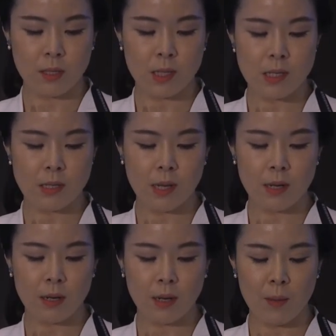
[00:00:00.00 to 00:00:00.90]
This
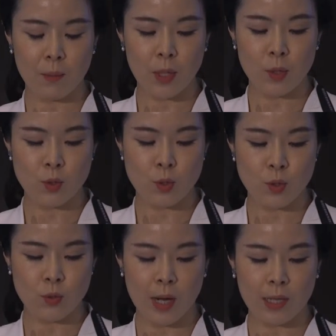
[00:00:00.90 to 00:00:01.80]
data can be
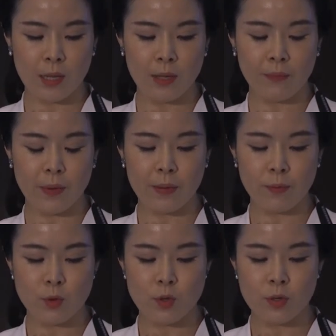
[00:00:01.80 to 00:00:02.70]
used to identify
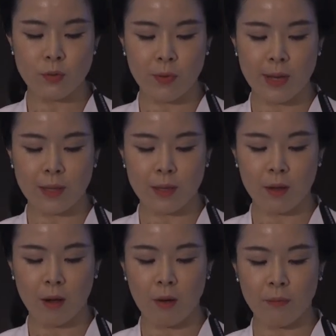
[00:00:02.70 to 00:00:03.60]
future trends
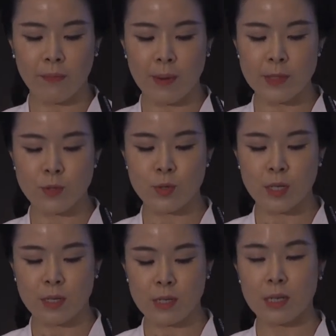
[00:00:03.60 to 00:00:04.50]
of
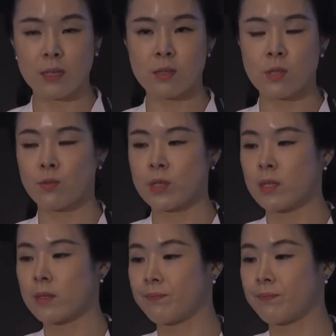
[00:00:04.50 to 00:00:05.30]
pharmaceutical industry.